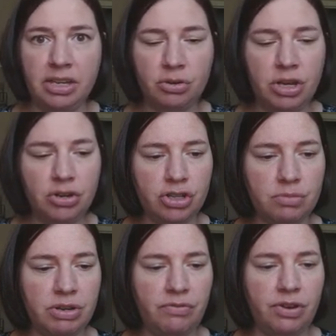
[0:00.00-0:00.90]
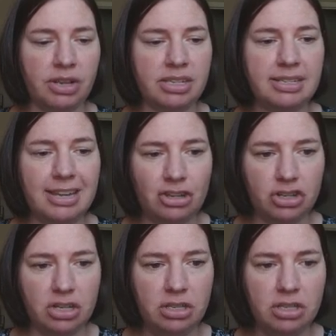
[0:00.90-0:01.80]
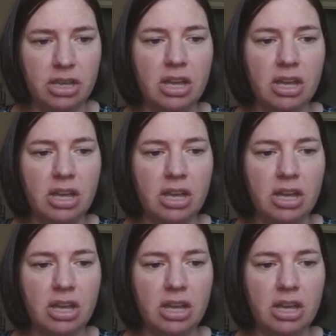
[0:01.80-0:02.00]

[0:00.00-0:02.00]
So here's some different extensions.